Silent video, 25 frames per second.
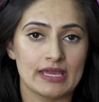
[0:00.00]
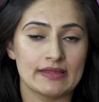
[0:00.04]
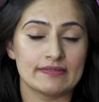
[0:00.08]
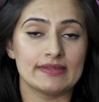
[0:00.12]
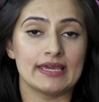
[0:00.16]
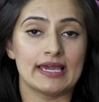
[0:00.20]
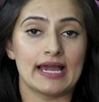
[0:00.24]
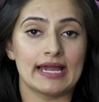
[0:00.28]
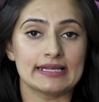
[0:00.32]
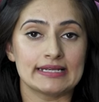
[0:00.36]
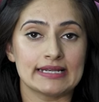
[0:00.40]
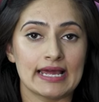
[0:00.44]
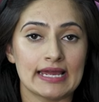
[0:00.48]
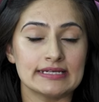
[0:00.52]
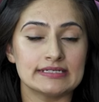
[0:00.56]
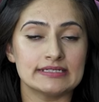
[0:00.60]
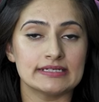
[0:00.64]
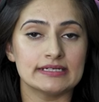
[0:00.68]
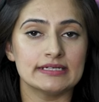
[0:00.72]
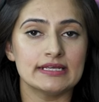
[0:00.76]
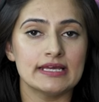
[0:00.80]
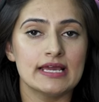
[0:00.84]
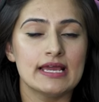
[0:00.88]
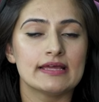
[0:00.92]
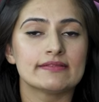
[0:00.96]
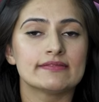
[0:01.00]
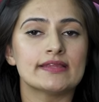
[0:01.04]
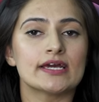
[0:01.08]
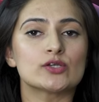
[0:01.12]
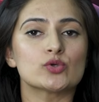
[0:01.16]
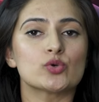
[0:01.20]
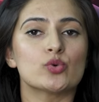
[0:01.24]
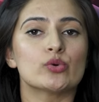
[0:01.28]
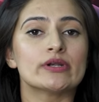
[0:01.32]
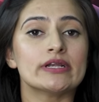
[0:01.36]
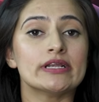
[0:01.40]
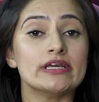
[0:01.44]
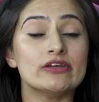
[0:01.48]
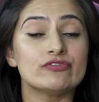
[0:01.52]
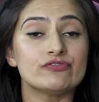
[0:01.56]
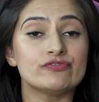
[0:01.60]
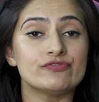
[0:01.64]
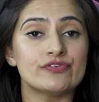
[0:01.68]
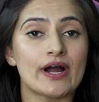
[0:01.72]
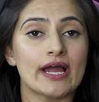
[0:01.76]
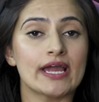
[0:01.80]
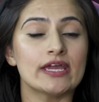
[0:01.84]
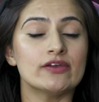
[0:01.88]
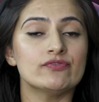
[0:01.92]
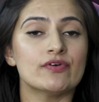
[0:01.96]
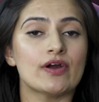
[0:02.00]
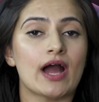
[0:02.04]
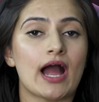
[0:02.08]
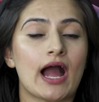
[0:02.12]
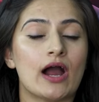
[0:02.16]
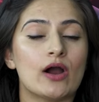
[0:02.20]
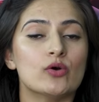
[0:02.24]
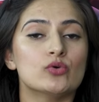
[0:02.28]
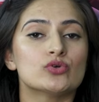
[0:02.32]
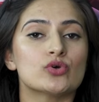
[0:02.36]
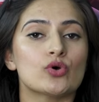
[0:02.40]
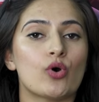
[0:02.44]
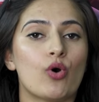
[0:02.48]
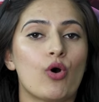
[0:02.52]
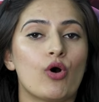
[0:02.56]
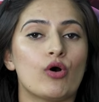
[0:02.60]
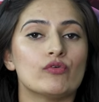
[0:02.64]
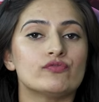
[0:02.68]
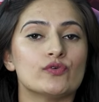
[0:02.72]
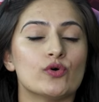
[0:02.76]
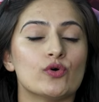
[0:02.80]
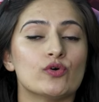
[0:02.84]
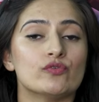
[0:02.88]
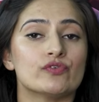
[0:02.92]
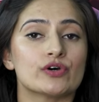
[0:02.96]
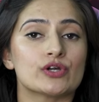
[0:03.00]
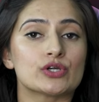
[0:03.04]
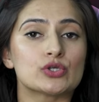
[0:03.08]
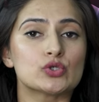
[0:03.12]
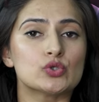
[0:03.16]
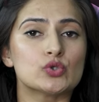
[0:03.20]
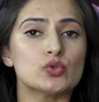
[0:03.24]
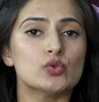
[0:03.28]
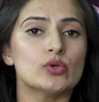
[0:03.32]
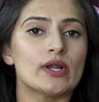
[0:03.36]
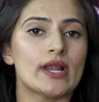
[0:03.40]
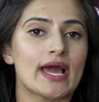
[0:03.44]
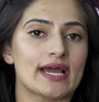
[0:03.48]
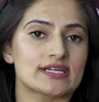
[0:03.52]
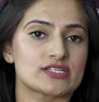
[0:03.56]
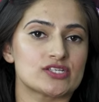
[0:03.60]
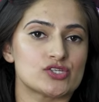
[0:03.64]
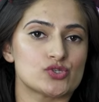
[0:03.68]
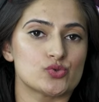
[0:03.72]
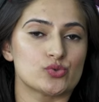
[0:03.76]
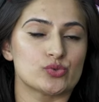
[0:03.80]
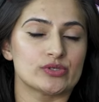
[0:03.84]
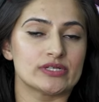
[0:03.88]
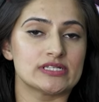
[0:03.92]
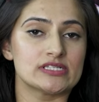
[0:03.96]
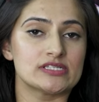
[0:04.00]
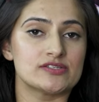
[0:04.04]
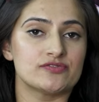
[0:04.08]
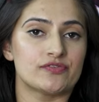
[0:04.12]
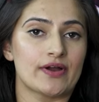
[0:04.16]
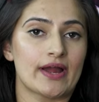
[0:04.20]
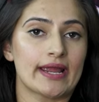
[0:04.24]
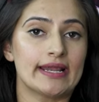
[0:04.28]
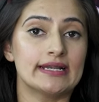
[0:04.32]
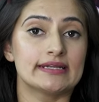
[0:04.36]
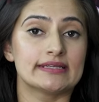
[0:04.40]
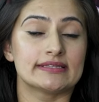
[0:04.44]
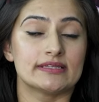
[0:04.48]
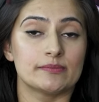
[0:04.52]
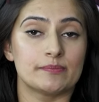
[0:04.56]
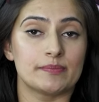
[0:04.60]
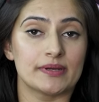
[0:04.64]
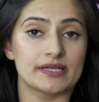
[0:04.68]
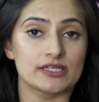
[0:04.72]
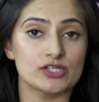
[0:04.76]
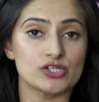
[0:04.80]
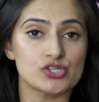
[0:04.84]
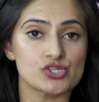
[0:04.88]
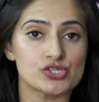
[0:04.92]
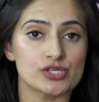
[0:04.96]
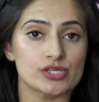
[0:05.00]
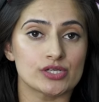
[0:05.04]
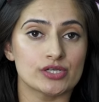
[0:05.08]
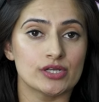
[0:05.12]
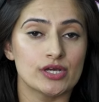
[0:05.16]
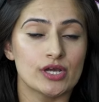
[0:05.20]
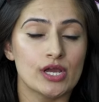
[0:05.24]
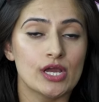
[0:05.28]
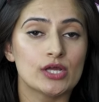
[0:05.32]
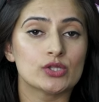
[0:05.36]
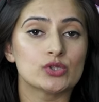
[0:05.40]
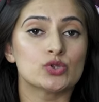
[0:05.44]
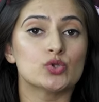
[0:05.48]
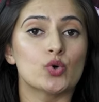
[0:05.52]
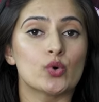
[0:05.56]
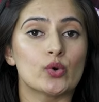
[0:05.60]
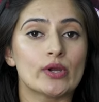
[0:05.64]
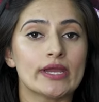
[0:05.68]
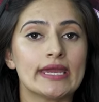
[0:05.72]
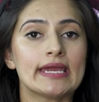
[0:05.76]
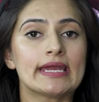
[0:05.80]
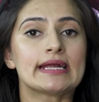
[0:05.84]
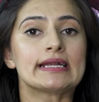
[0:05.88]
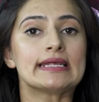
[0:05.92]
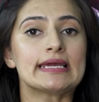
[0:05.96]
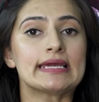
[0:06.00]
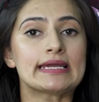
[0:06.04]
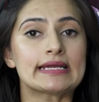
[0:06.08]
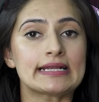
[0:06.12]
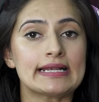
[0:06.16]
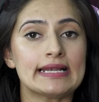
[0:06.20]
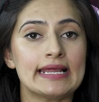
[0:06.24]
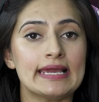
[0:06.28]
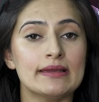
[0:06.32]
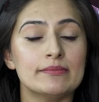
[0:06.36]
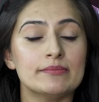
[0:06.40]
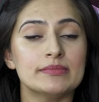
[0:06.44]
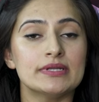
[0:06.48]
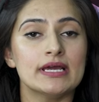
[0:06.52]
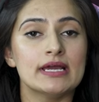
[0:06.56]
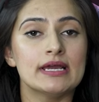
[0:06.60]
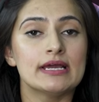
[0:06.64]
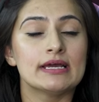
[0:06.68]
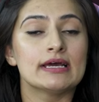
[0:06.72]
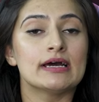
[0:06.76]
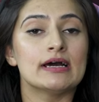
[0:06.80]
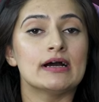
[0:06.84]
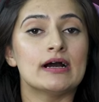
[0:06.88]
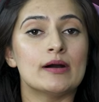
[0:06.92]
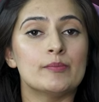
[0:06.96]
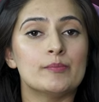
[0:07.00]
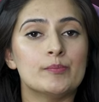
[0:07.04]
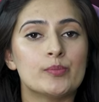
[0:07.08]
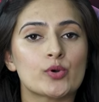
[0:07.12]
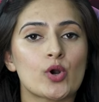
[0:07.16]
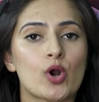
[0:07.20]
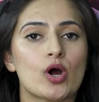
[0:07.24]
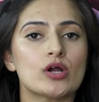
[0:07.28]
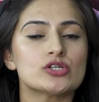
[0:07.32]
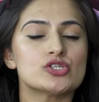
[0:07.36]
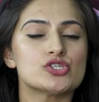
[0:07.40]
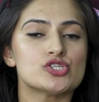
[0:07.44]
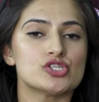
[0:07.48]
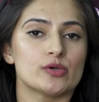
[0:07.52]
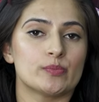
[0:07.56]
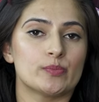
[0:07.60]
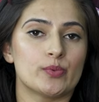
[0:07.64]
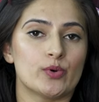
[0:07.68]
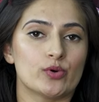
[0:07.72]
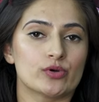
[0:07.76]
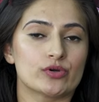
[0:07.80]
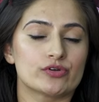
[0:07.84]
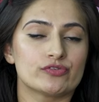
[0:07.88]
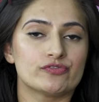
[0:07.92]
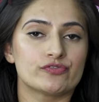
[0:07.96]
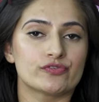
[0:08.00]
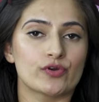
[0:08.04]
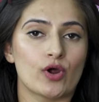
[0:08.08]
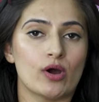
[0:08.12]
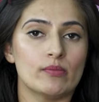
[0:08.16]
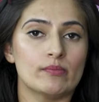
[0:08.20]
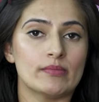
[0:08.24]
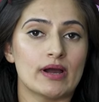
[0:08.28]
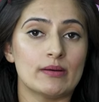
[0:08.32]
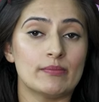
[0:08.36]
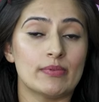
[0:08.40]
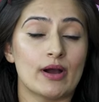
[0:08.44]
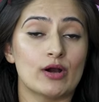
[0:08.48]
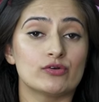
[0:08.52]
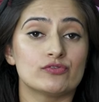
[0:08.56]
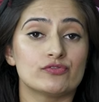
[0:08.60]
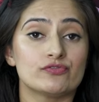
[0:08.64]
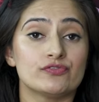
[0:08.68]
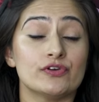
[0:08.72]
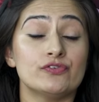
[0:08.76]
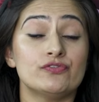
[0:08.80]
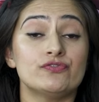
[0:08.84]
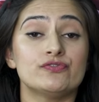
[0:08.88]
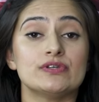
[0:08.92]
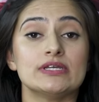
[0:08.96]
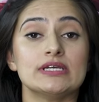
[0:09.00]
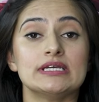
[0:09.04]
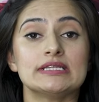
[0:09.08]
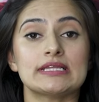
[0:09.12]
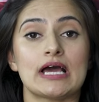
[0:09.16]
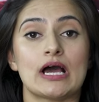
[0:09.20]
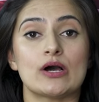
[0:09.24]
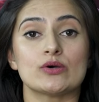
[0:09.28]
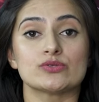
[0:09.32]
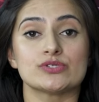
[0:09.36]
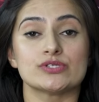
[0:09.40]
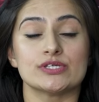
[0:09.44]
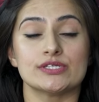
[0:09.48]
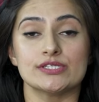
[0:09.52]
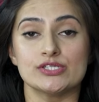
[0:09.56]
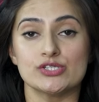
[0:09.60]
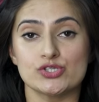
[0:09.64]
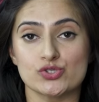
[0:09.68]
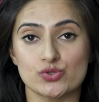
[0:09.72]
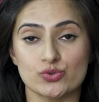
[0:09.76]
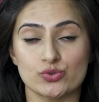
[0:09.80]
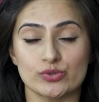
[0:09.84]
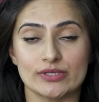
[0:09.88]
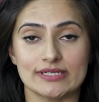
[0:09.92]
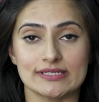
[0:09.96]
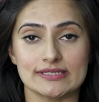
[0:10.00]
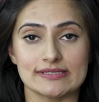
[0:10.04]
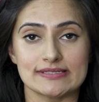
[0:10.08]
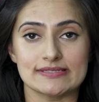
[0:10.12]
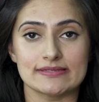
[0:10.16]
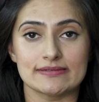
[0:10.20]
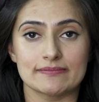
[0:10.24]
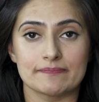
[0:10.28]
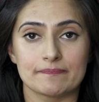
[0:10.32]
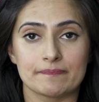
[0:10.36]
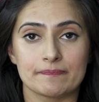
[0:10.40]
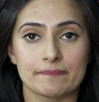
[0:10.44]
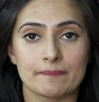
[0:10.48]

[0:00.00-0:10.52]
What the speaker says: They highlighted that only 5 out of over 2 lakh students filed the petition, though Hegde claimed a broad support from about 50,000 students.